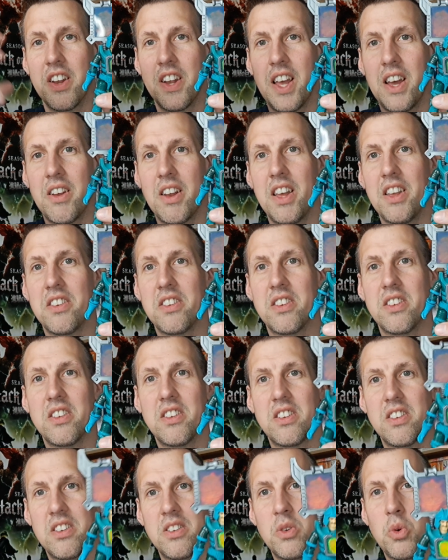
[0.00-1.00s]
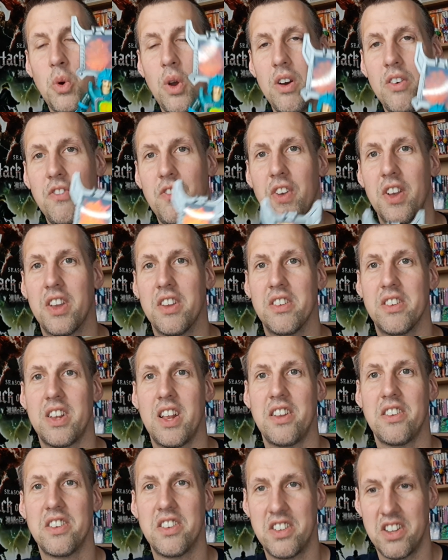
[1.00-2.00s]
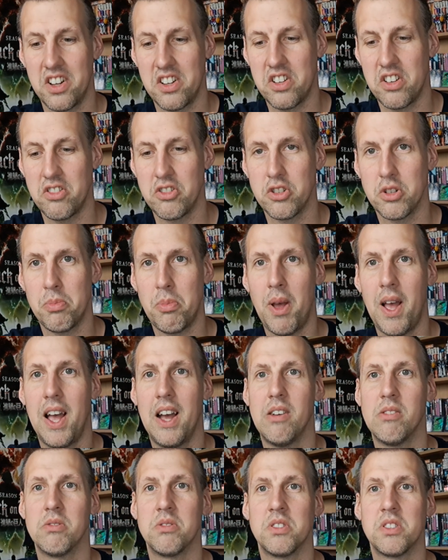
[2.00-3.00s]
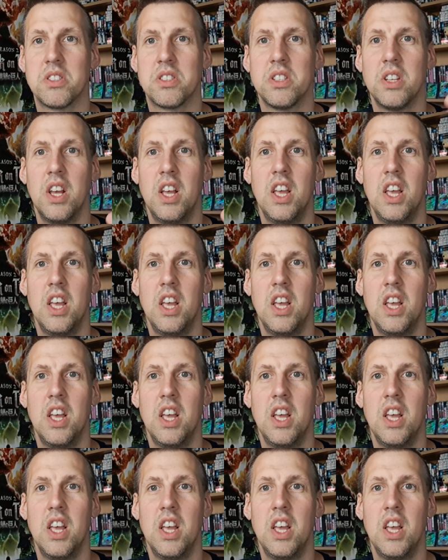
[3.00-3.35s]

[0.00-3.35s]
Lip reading: Now that's 12 figures, that's £600.